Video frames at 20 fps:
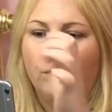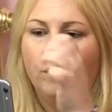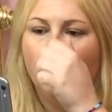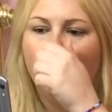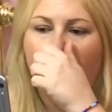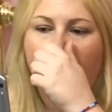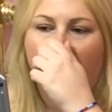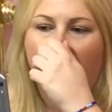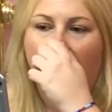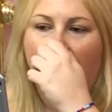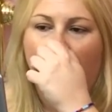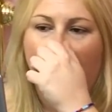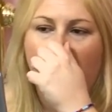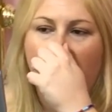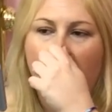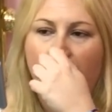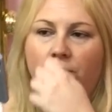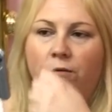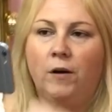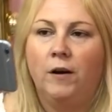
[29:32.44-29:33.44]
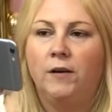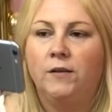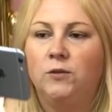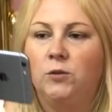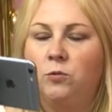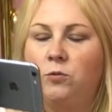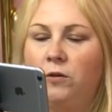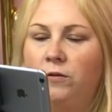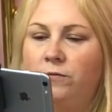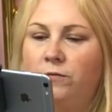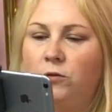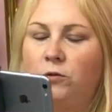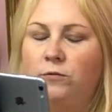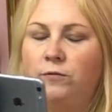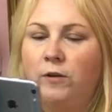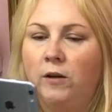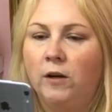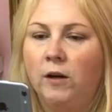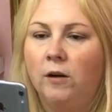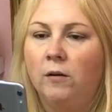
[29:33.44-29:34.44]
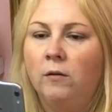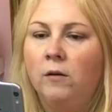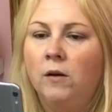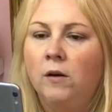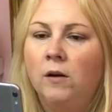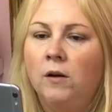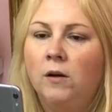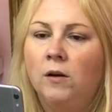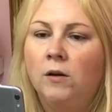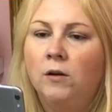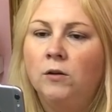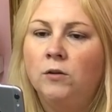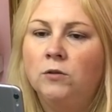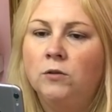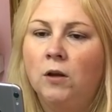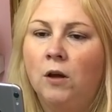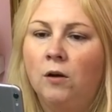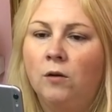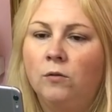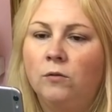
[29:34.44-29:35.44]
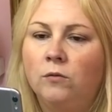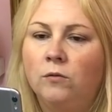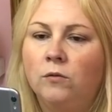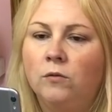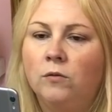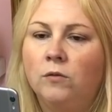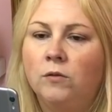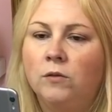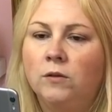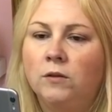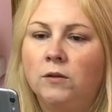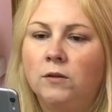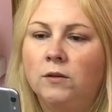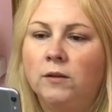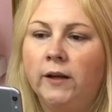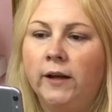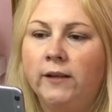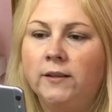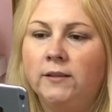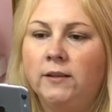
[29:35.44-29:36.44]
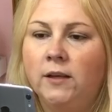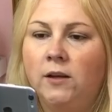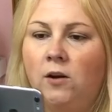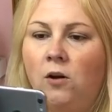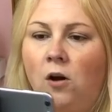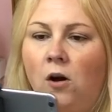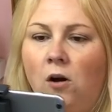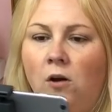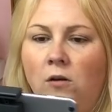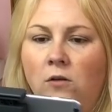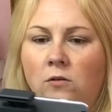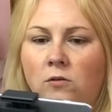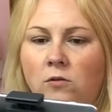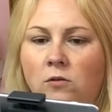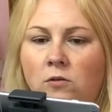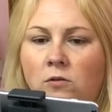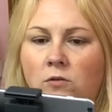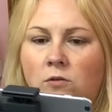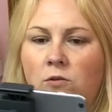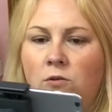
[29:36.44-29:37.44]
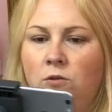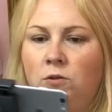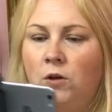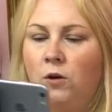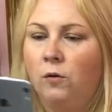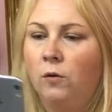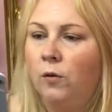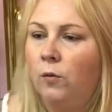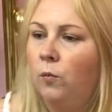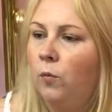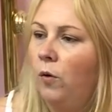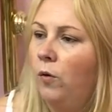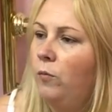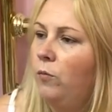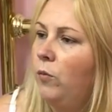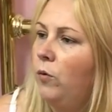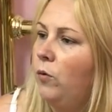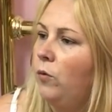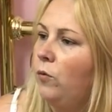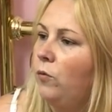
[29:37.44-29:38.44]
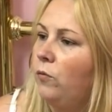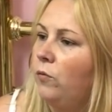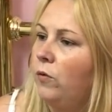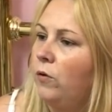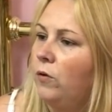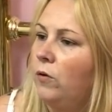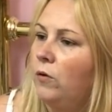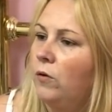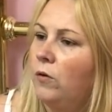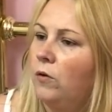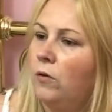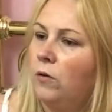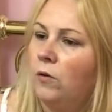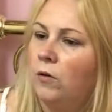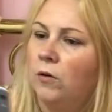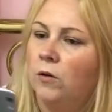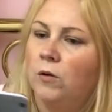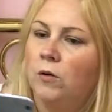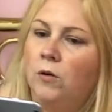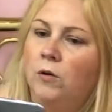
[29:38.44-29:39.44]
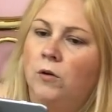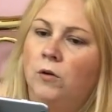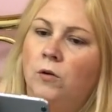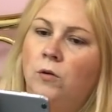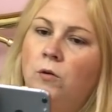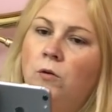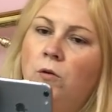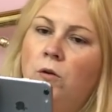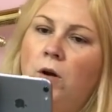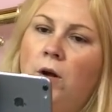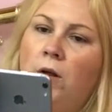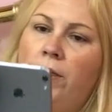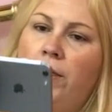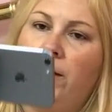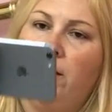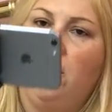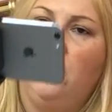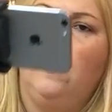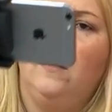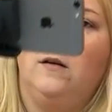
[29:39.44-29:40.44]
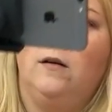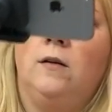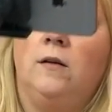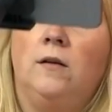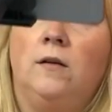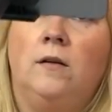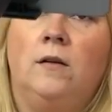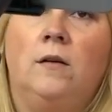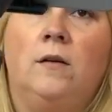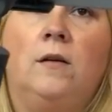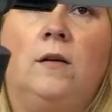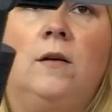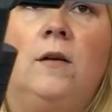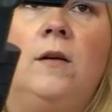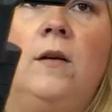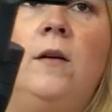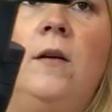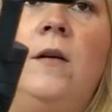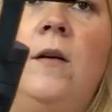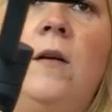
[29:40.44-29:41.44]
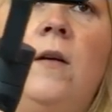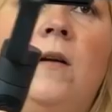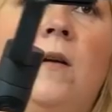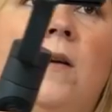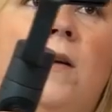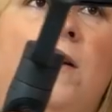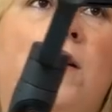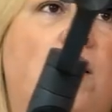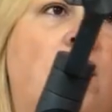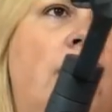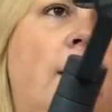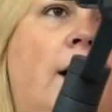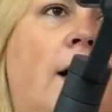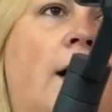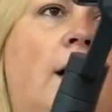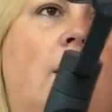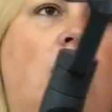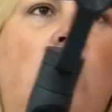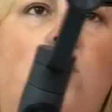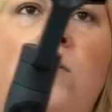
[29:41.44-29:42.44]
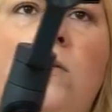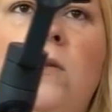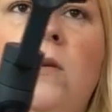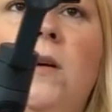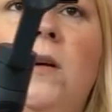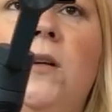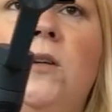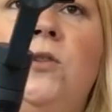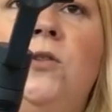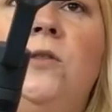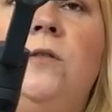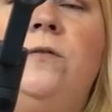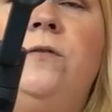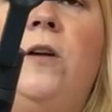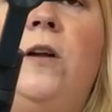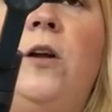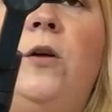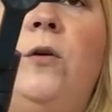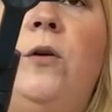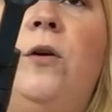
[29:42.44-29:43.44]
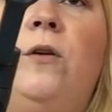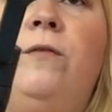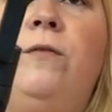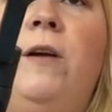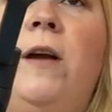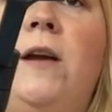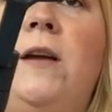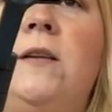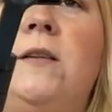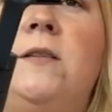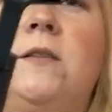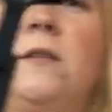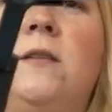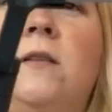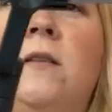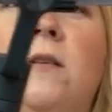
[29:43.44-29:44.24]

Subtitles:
Full follow, right, so we're on full follow. So that's it locked, so it won't move, I think. Now, it should follow your face.